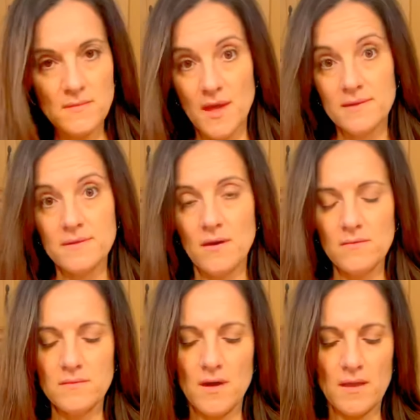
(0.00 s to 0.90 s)
So,
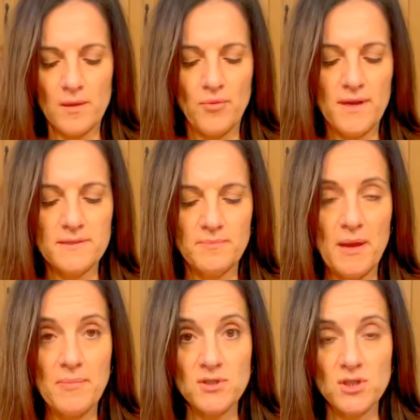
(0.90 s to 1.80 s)
garlic press,
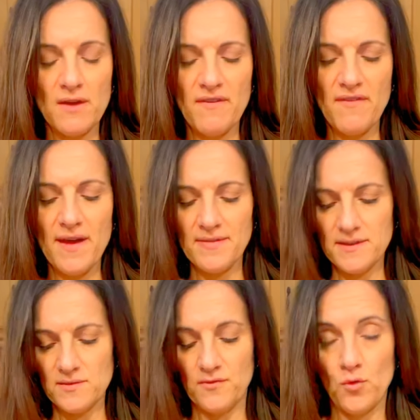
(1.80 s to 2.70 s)
Pampered Chef. I've had
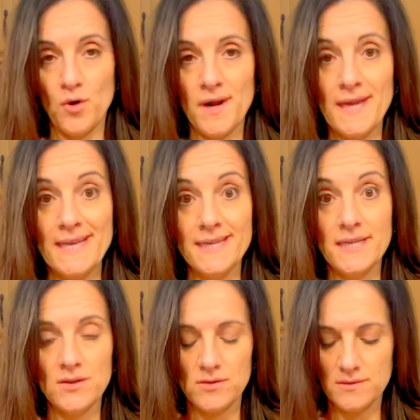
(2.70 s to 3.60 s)
this for
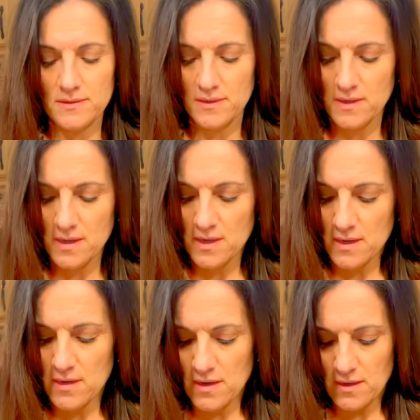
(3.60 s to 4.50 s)
years.
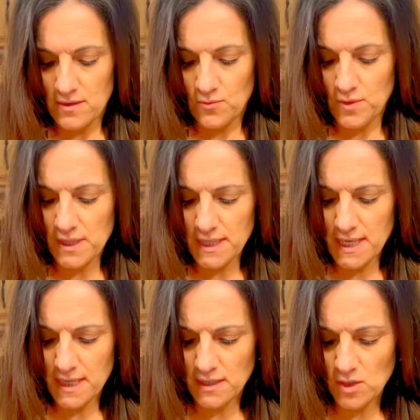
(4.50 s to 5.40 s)
Really
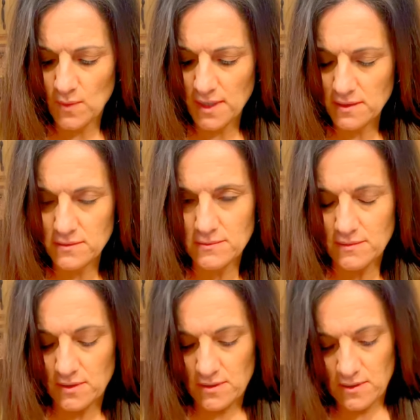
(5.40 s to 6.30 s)
handy. You want to
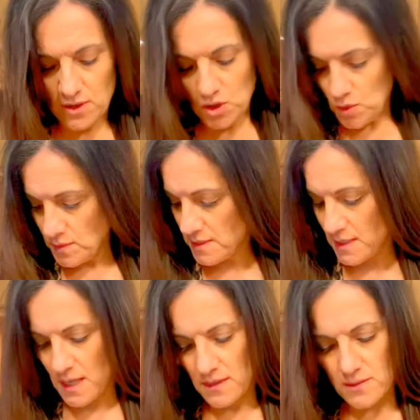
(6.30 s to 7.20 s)
use
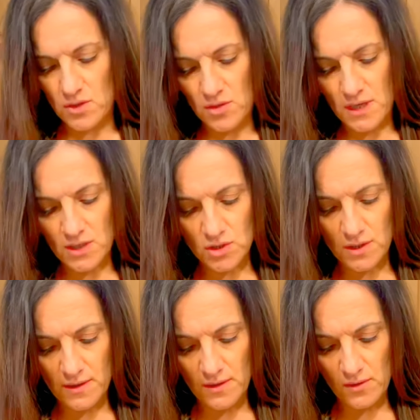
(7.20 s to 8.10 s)
things in your
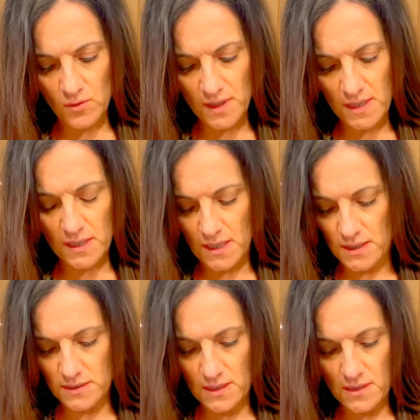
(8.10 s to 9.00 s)
kitchen that are quick and
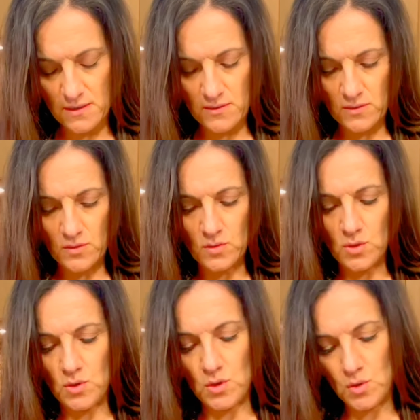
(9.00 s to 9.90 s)
easy
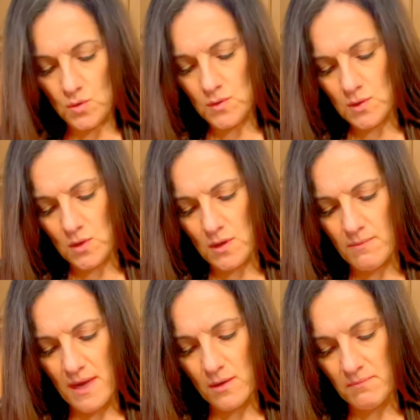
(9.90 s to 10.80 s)
to use so you can
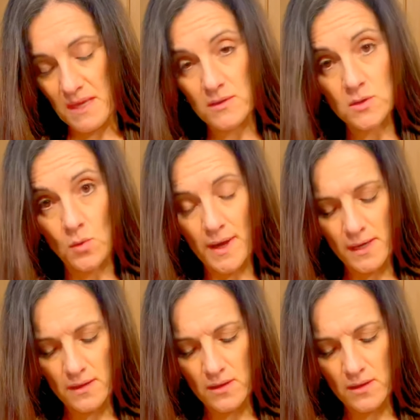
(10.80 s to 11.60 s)
make meals quick.